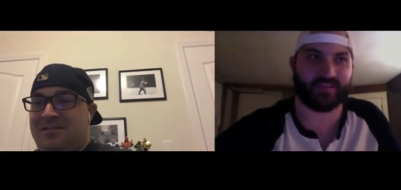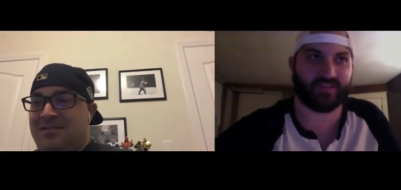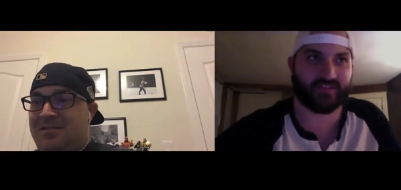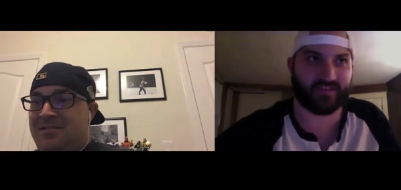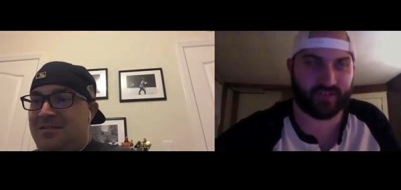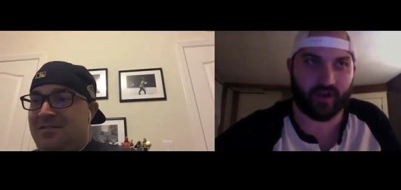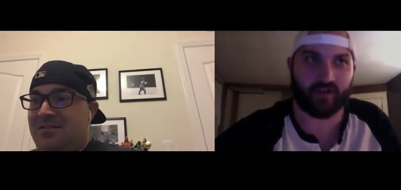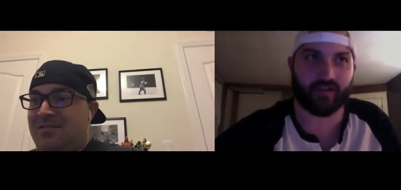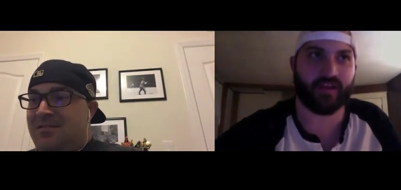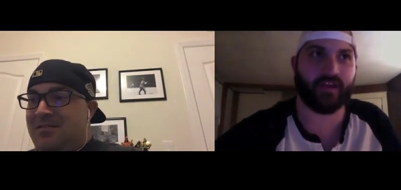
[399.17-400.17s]

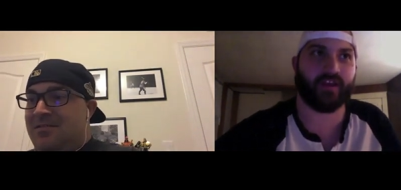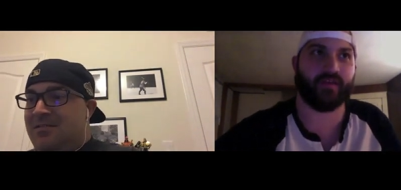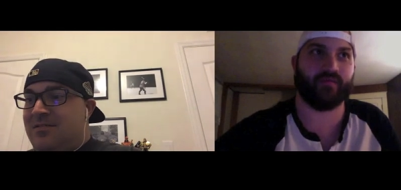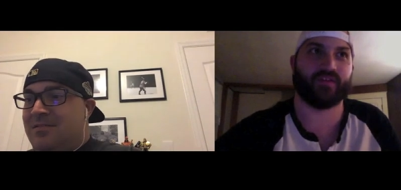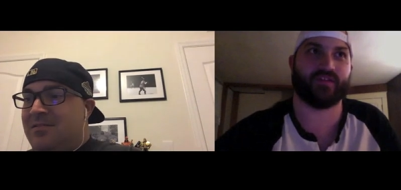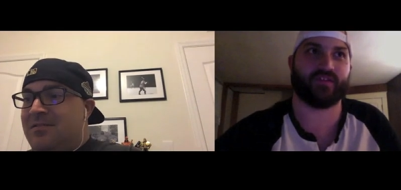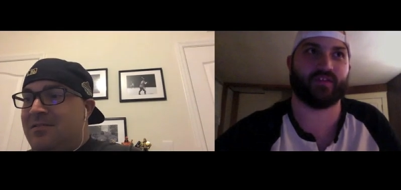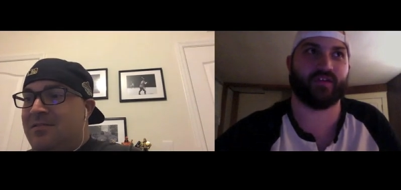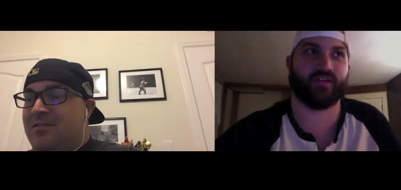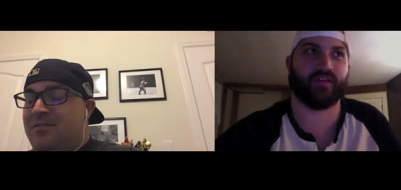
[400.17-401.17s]
Speaker 1: solid. It was
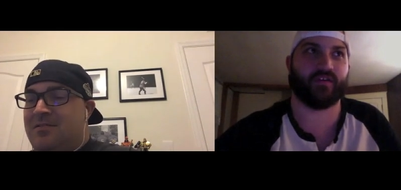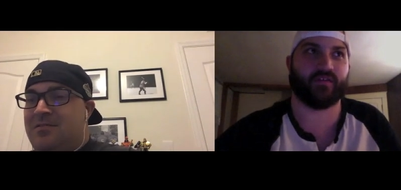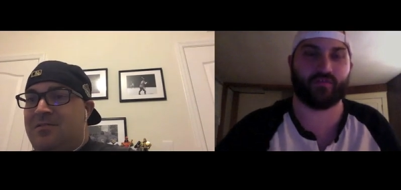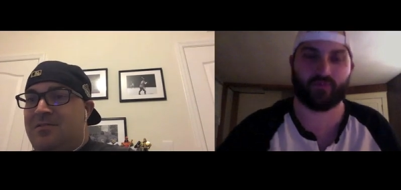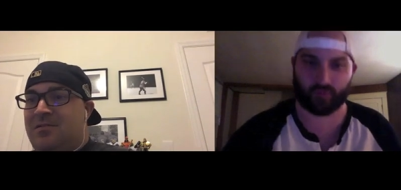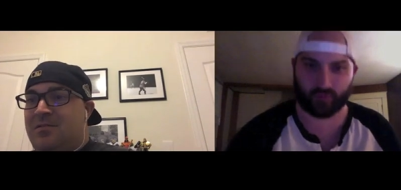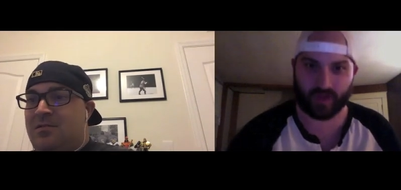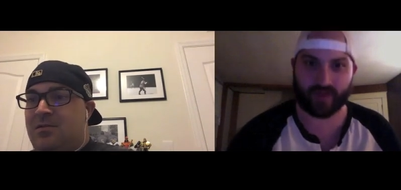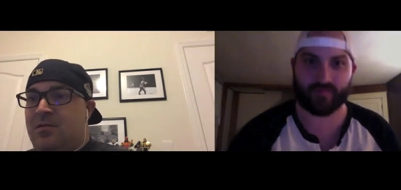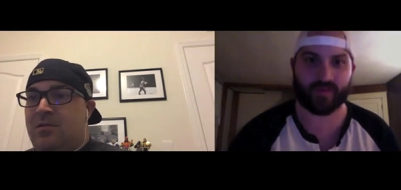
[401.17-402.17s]
a
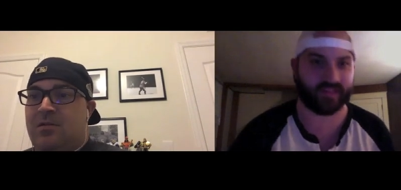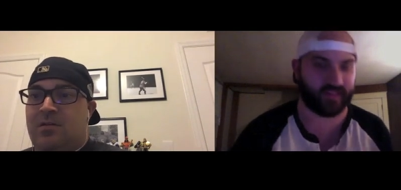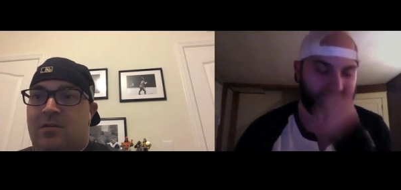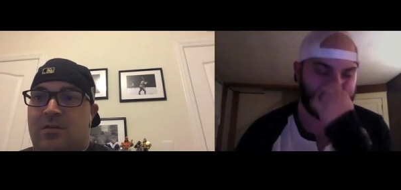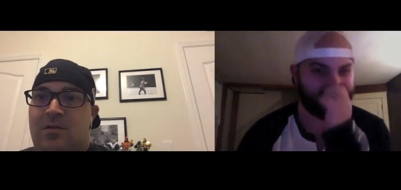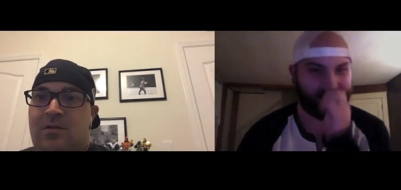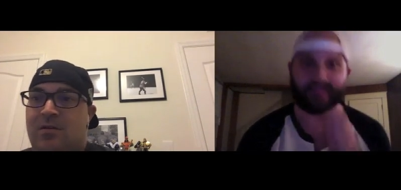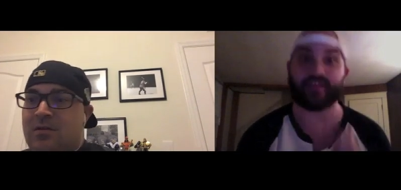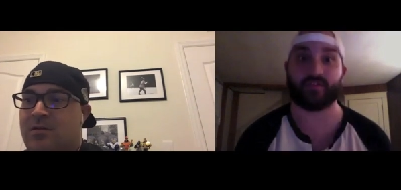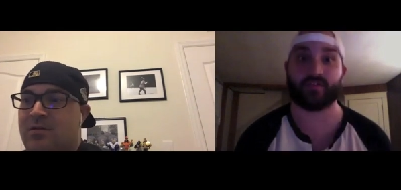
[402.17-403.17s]
great piece. I think I
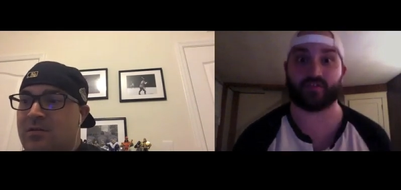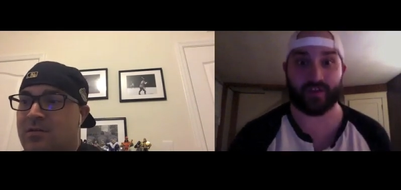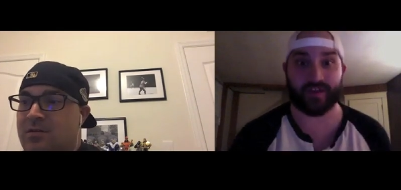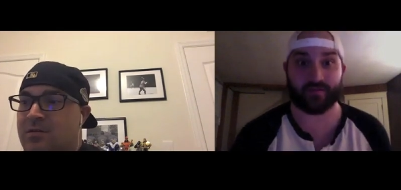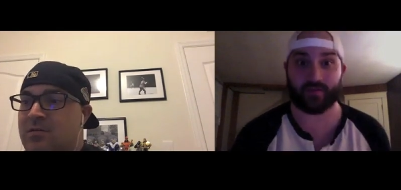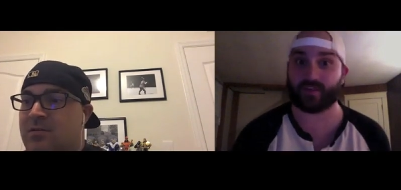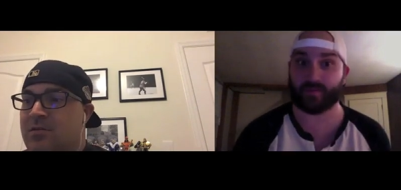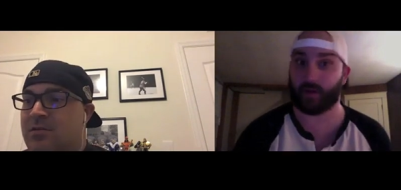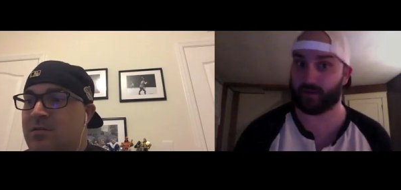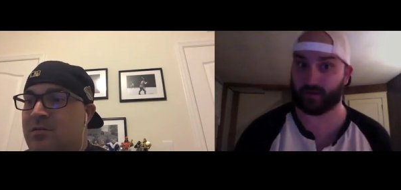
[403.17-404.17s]
think it was in a great
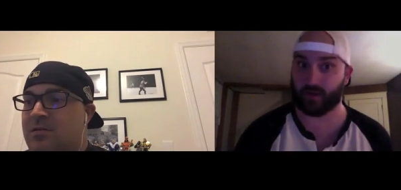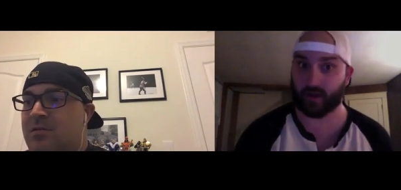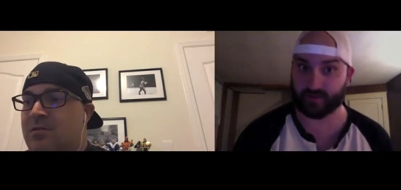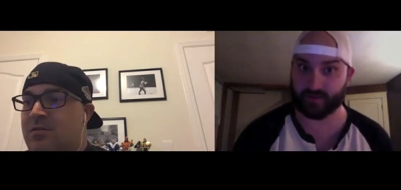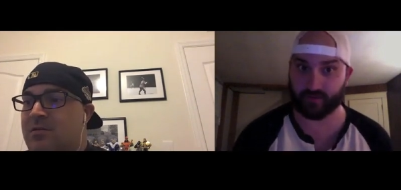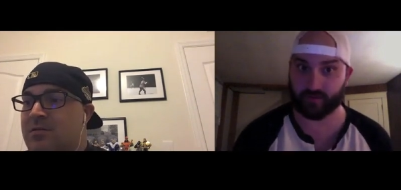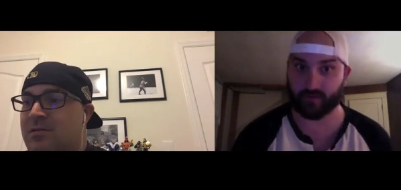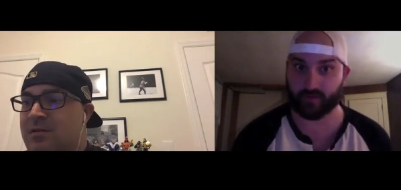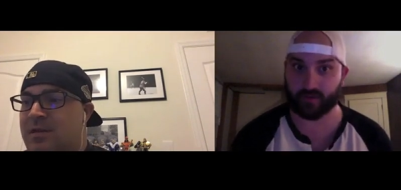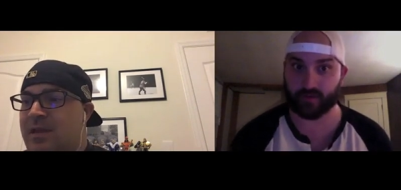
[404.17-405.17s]
spot on the card too.
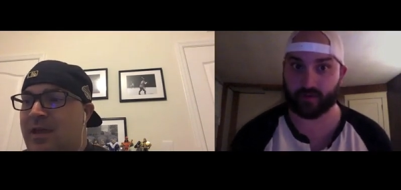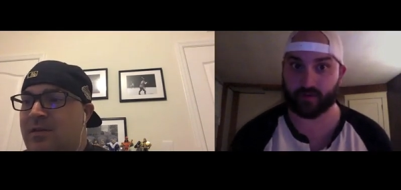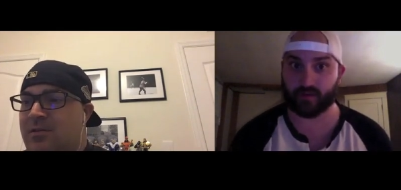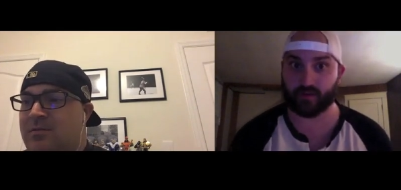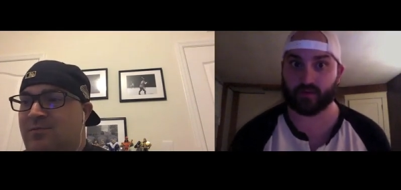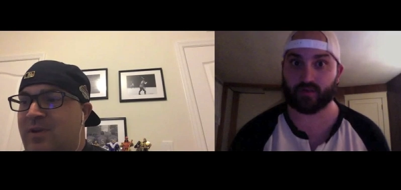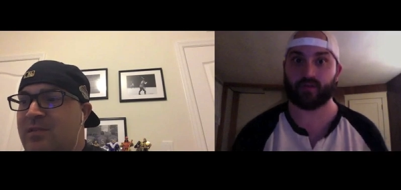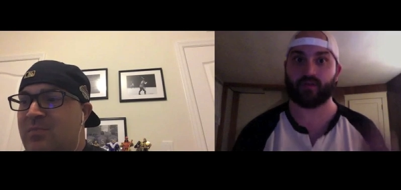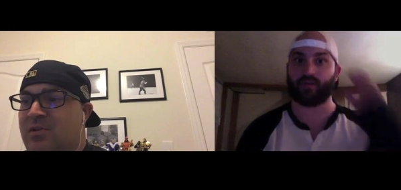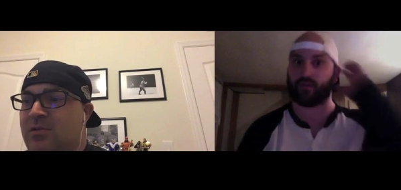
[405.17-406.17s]
Speaker 2: Yeah, no, it was right in
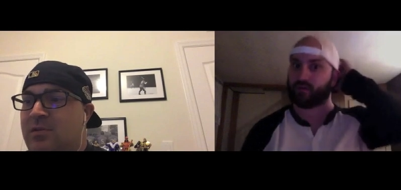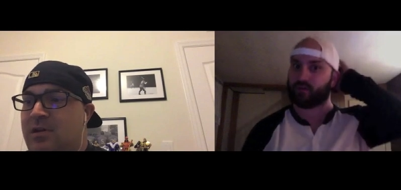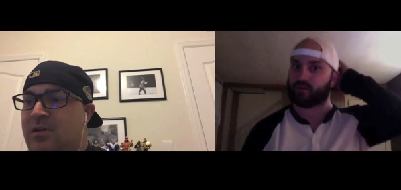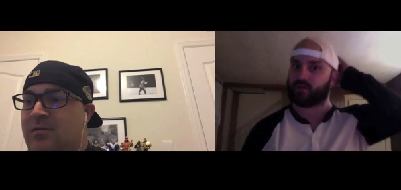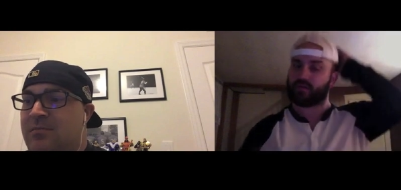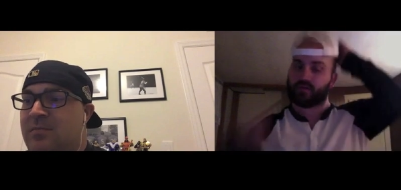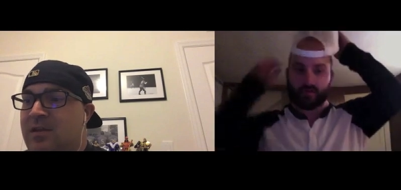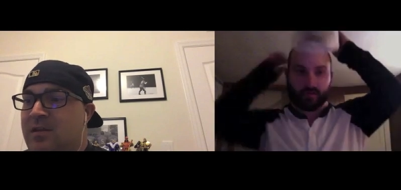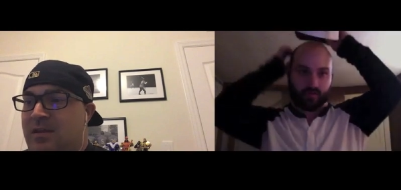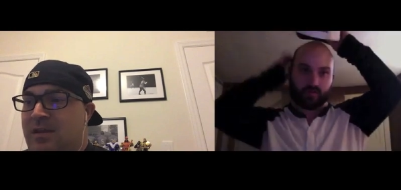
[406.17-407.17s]
the middle. Um,
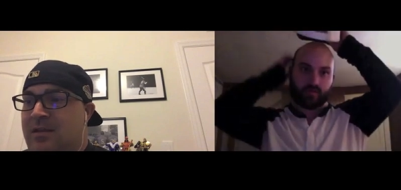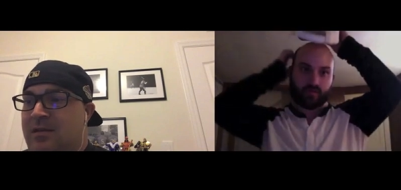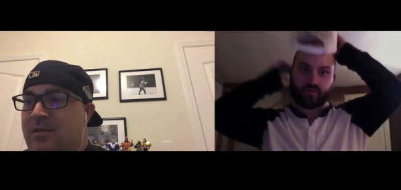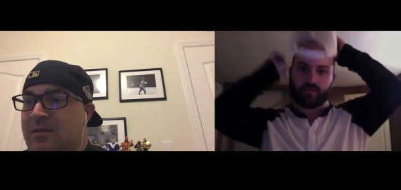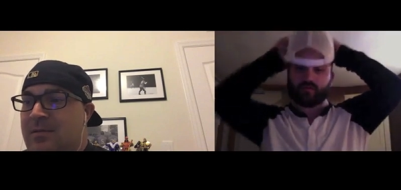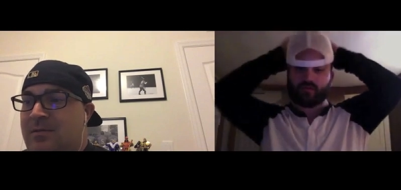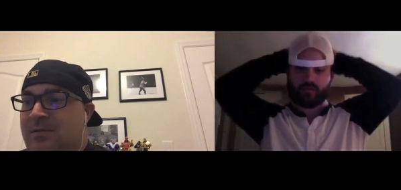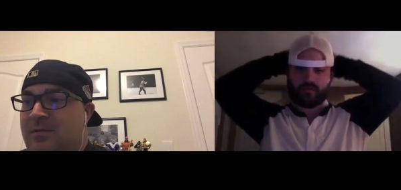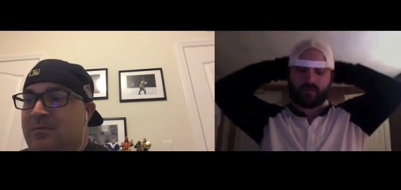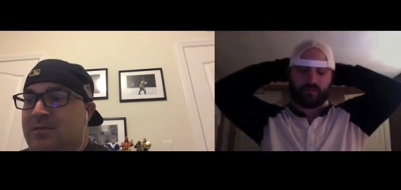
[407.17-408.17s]
and I mean,
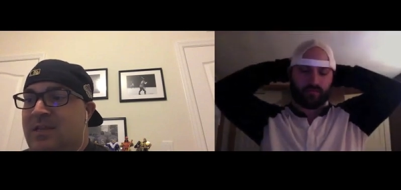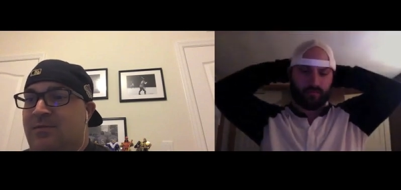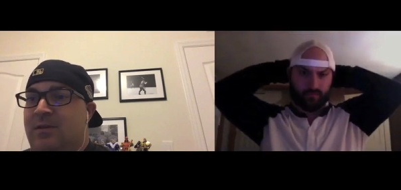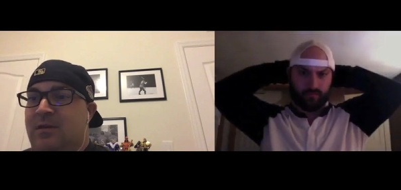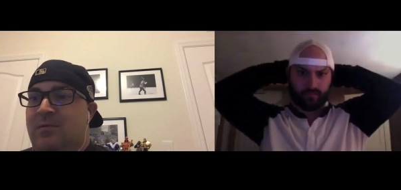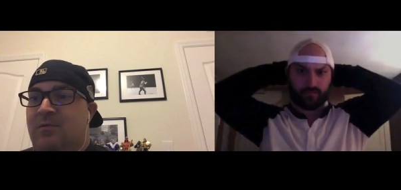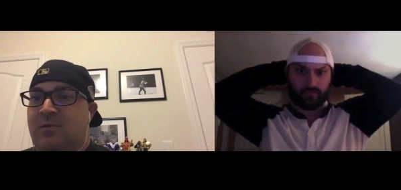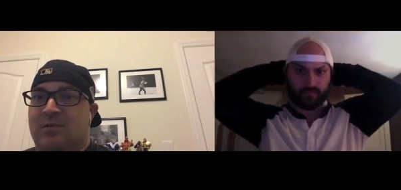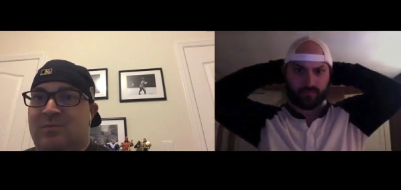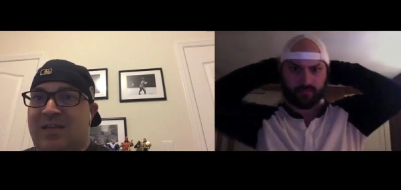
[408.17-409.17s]
it was definitely going to be one
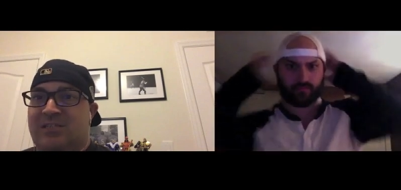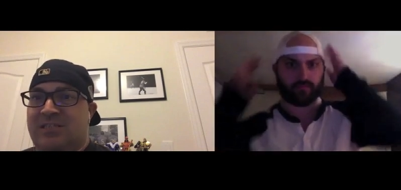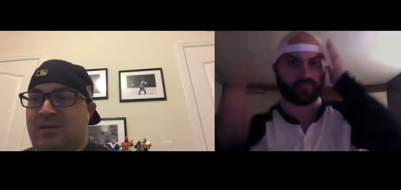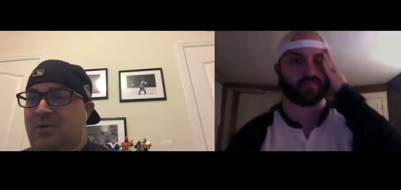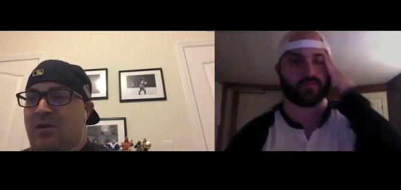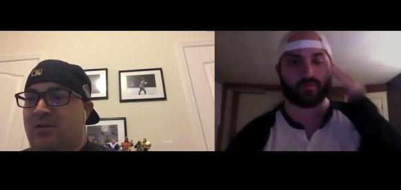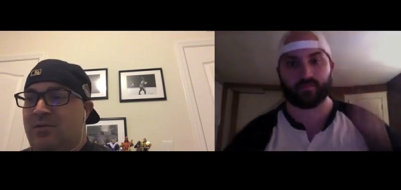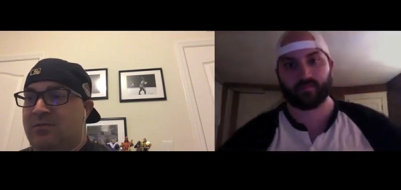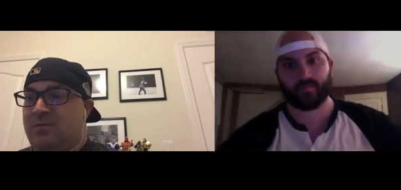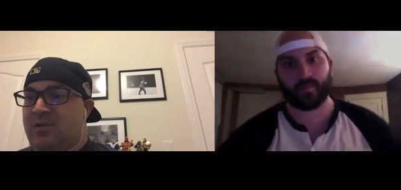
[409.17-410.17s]
of those matches that we all knew
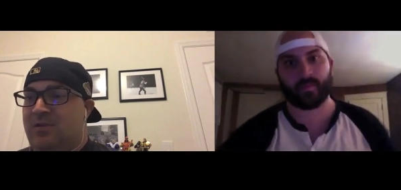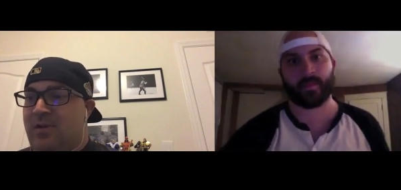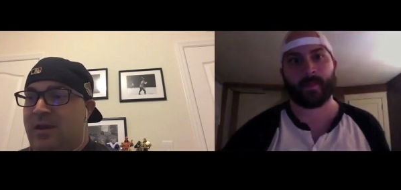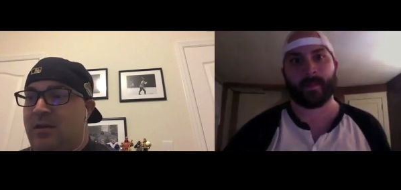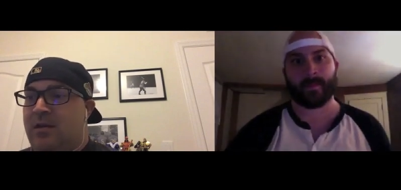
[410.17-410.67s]
was going to be great.